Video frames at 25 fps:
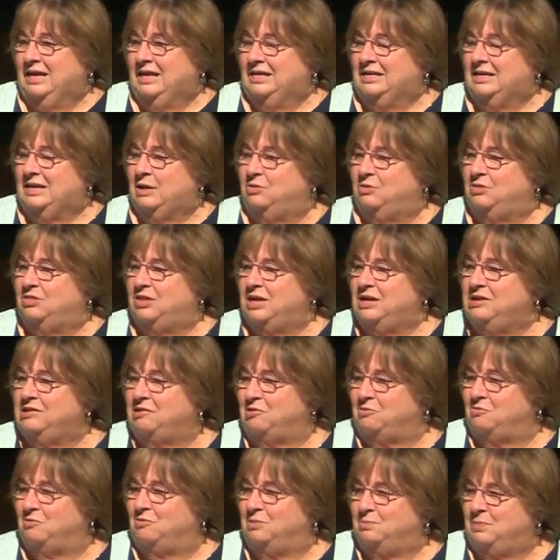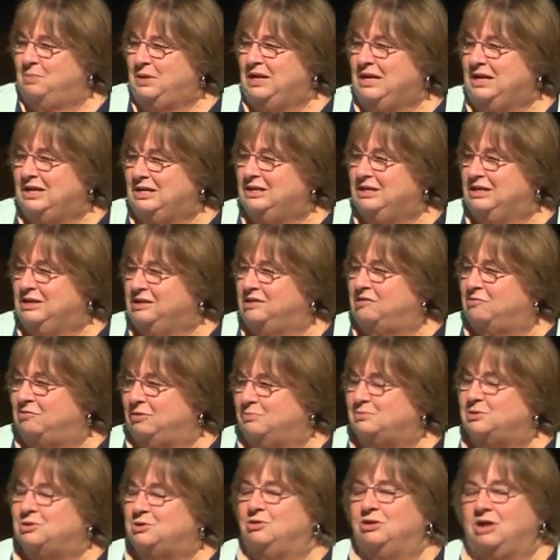Now, when things are repeated in
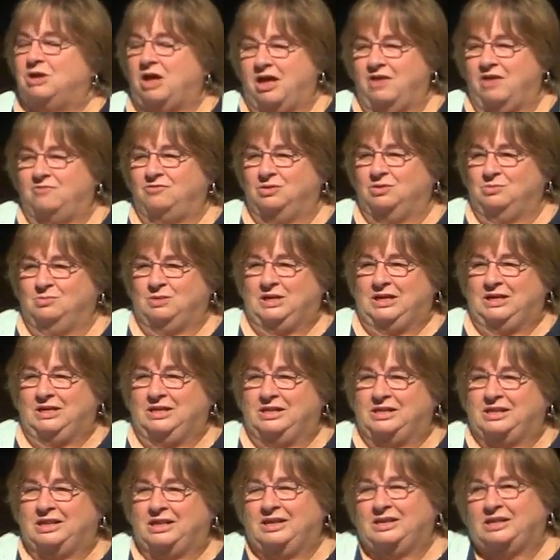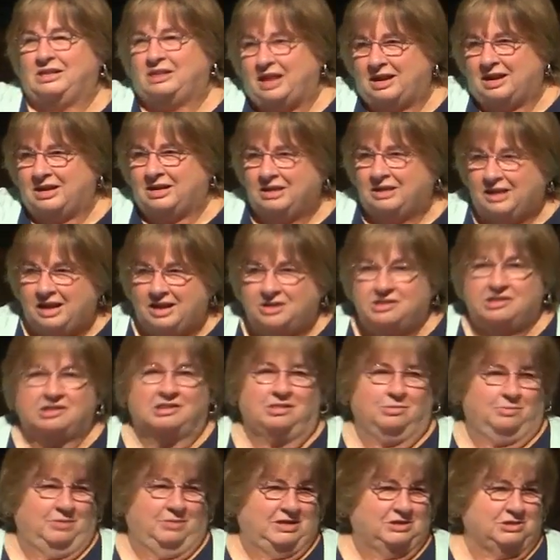Scripture, it often means it's like an
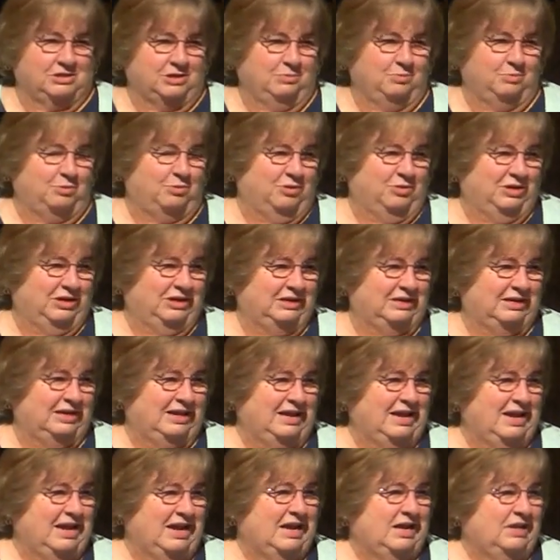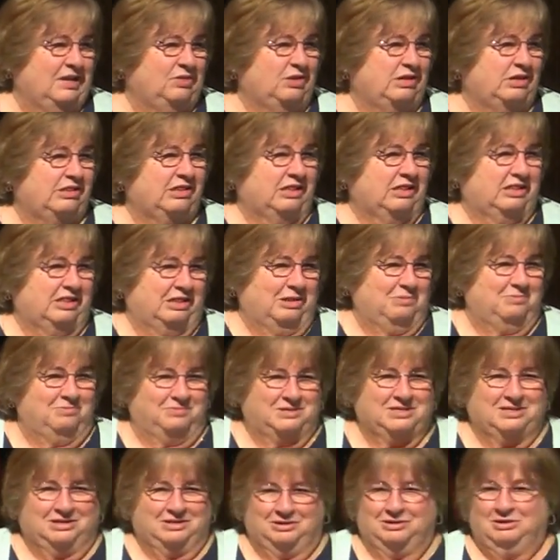exclamation point. This is something
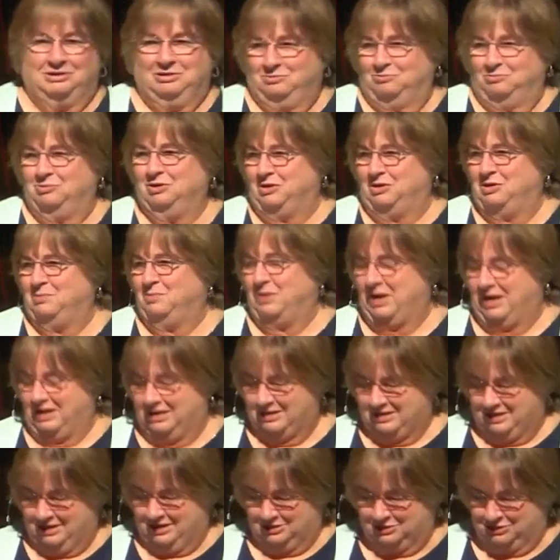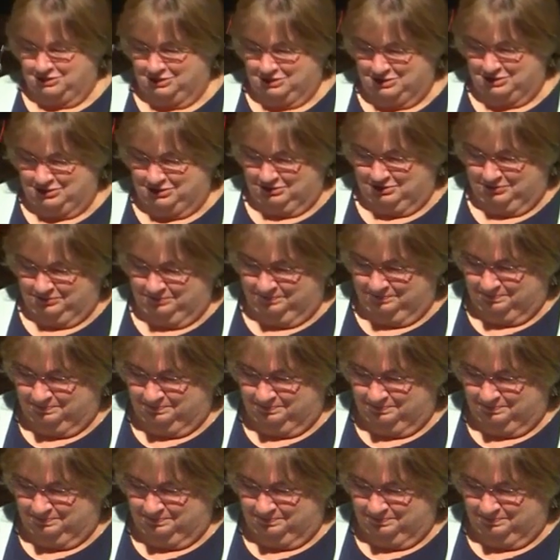to really pay attention to.